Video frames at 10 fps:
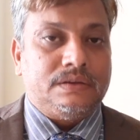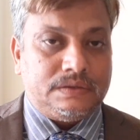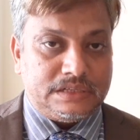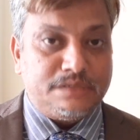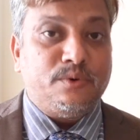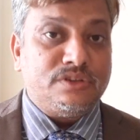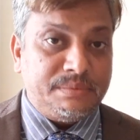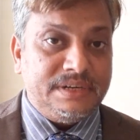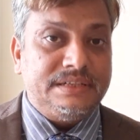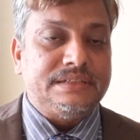
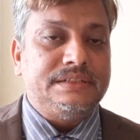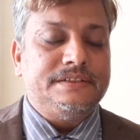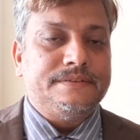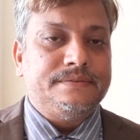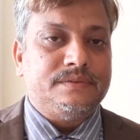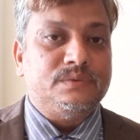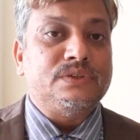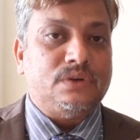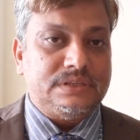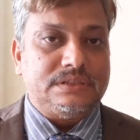responsibility, we
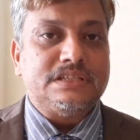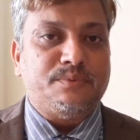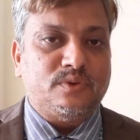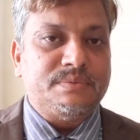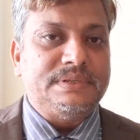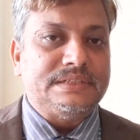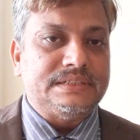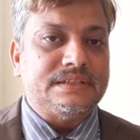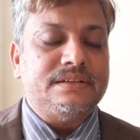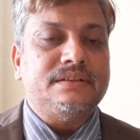call it responsibility
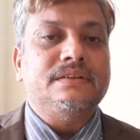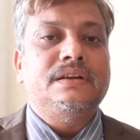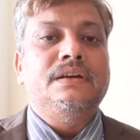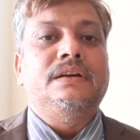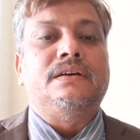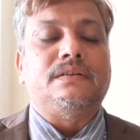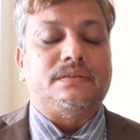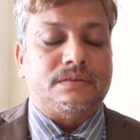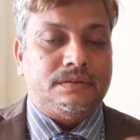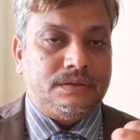here,
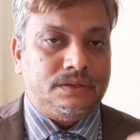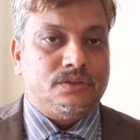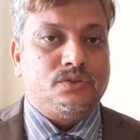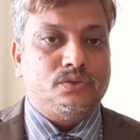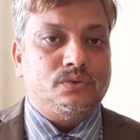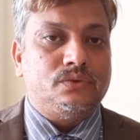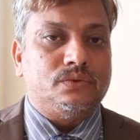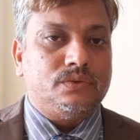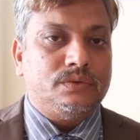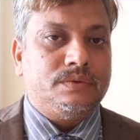to
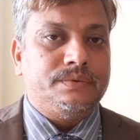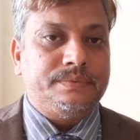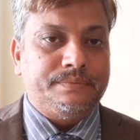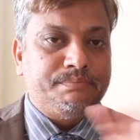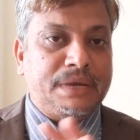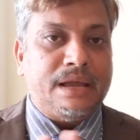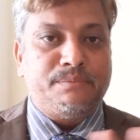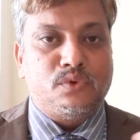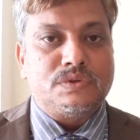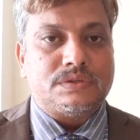map
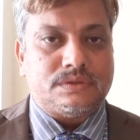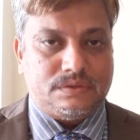those